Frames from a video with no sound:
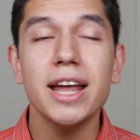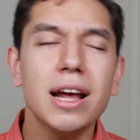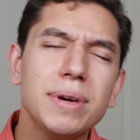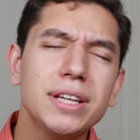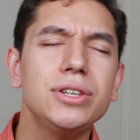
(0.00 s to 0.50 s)

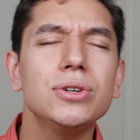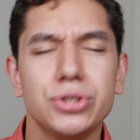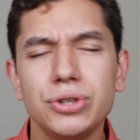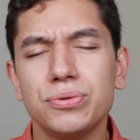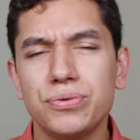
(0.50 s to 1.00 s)
And I mean,
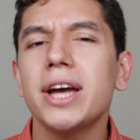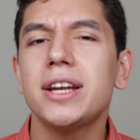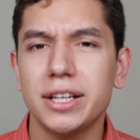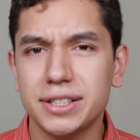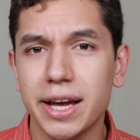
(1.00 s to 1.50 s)
you'll, you'll
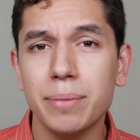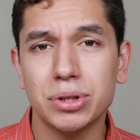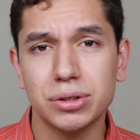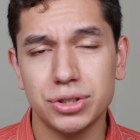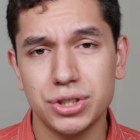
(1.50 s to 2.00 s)
find an
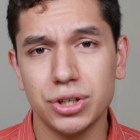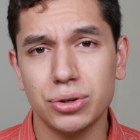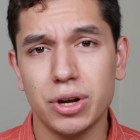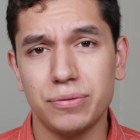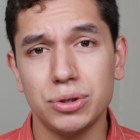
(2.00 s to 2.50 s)
example or
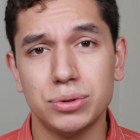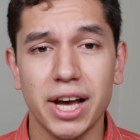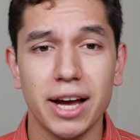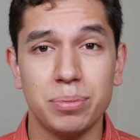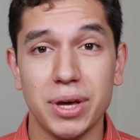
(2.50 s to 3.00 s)
two if you
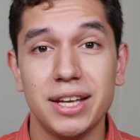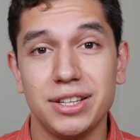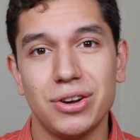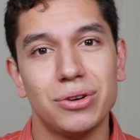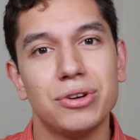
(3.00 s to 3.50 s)
type
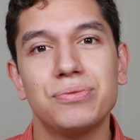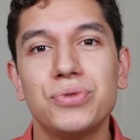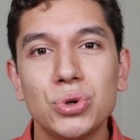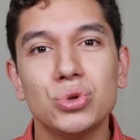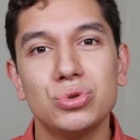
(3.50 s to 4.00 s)
in, you know, the
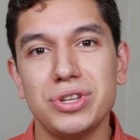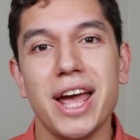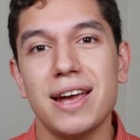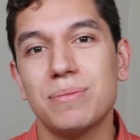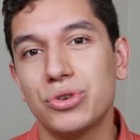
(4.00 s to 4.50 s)
full
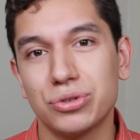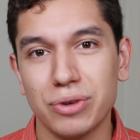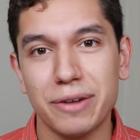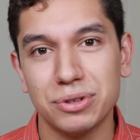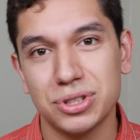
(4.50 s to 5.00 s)
name with
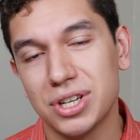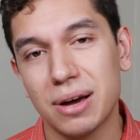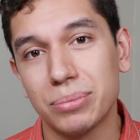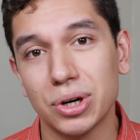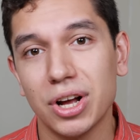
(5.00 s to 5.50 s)
reference
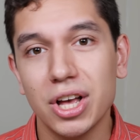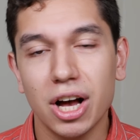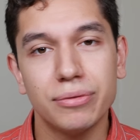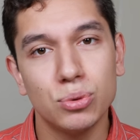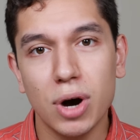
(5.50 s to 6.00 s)
number
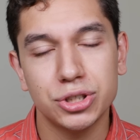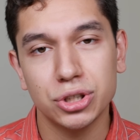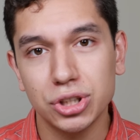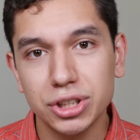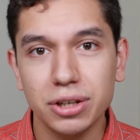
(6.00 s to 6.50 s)
of the
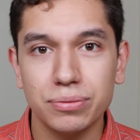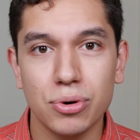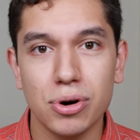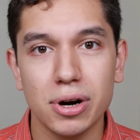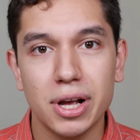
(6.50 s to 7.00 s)
watch you're looking
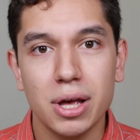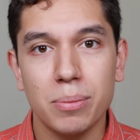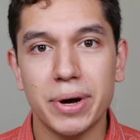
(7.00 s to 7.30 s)
for,